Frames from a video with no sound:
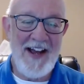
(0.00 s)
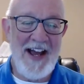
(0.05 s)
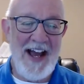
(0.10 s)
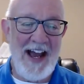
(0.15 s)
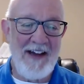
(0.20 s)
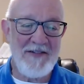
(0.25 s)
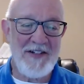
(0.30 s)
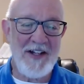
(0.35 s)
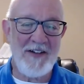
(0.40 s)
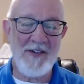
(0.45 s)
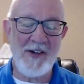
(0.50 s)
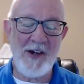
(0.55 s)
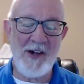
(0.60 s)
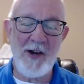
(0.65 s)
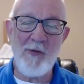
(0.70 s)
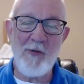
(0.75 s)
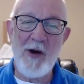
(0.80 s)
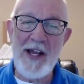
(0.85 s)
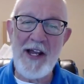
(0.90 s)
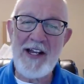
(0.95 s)
Have yourself a
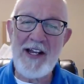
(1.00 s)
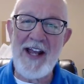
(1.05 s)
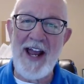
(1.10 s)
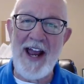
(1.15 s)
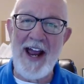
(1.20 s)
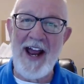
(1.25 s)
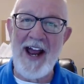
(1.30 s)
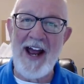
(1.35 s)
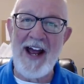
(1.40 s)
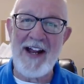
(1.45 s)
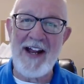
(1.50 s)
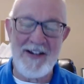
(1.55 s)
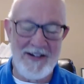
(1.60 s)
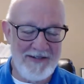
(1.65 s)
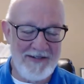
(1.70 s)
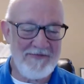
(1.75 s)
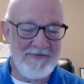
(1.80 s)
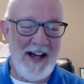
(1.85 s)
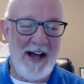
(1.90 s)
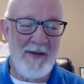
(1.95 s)
good week, and
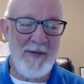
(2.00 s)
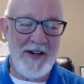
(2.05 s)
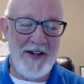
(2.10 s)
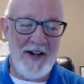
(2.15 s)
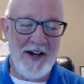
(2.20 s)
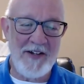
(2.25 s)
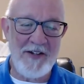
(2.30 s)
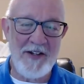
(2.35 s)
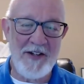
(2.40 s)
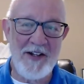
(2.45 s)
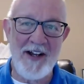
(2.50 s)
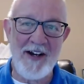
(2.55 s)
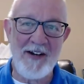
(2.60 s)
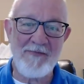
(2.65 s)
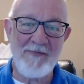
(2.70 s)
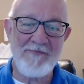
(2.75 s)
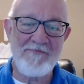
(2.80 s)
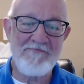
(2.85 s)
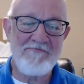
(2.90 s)
I'll be talking to you later.